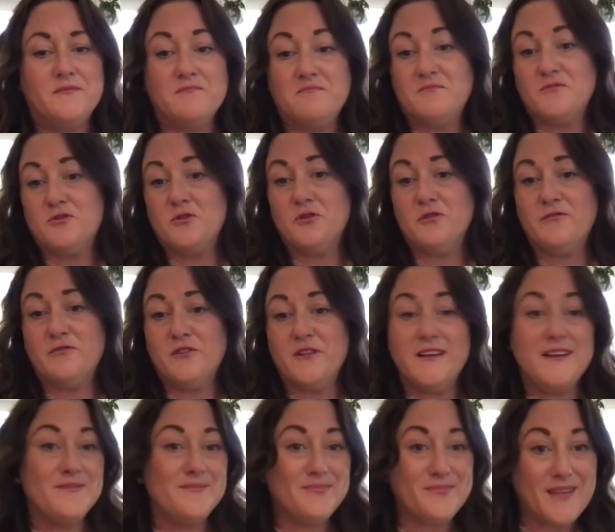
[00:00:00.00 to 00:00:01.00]

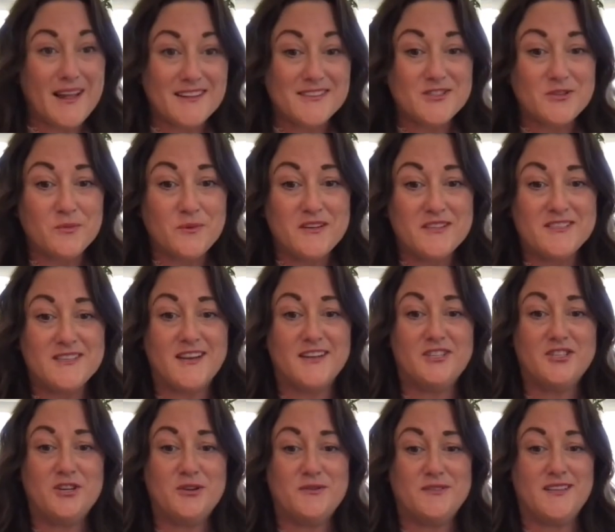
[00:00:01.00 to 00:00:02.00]
Truthfully, that's the reason I
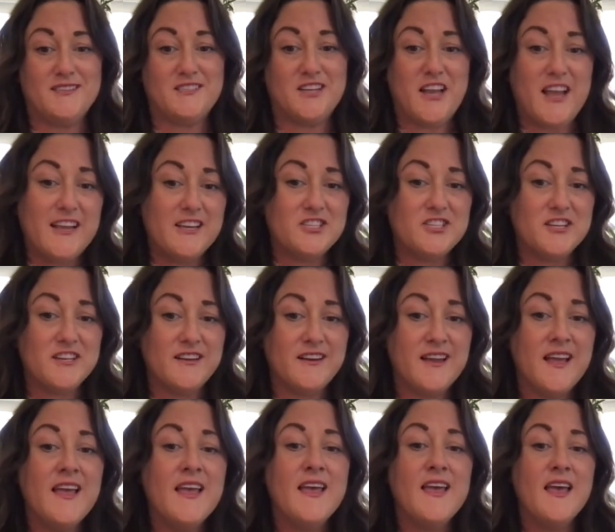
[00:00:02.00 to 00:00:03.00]
chose
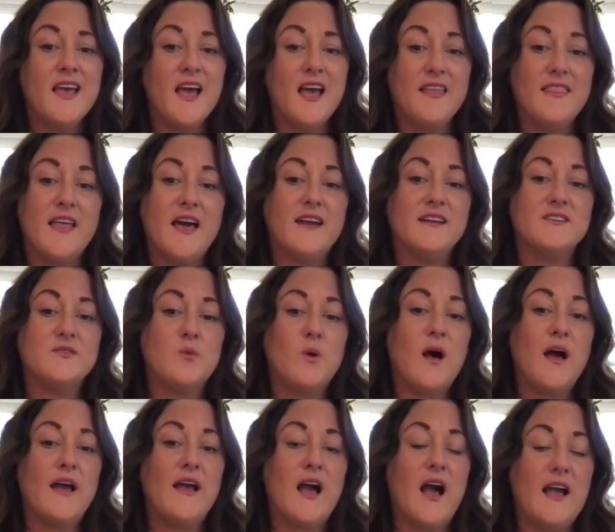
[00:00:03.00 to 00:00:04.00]
education, and that is
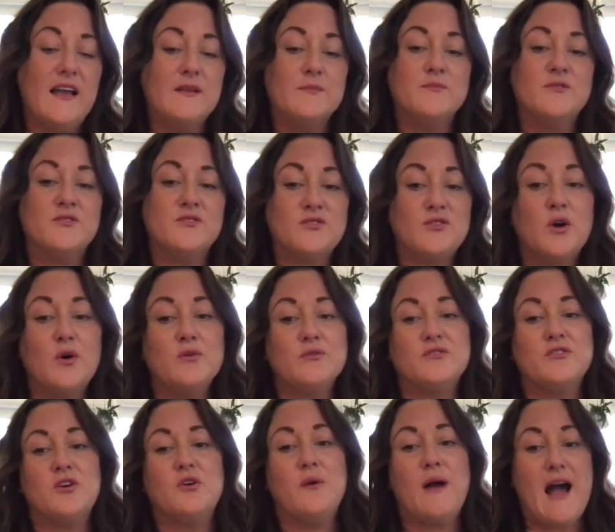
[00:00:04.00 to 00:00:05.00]
why I am so,
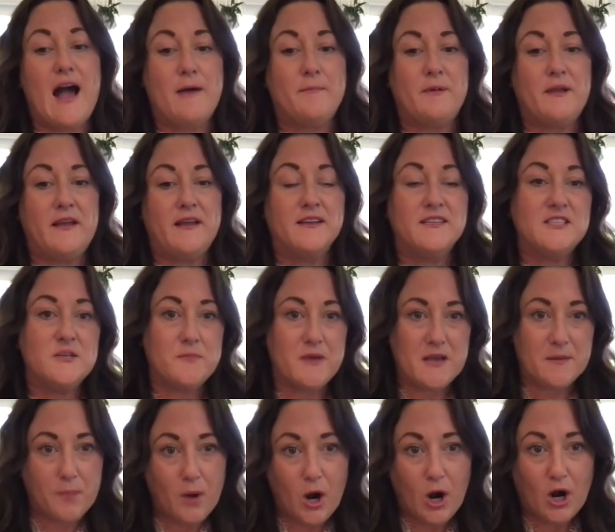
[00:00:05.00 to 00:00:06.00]
so happy to be
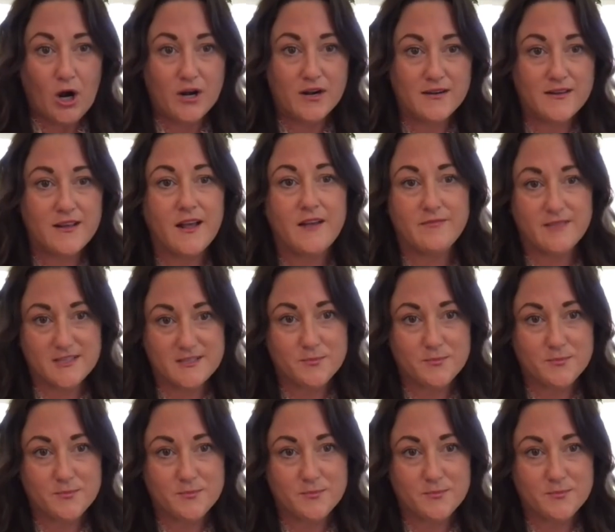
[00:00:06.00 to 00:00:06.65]
a part of this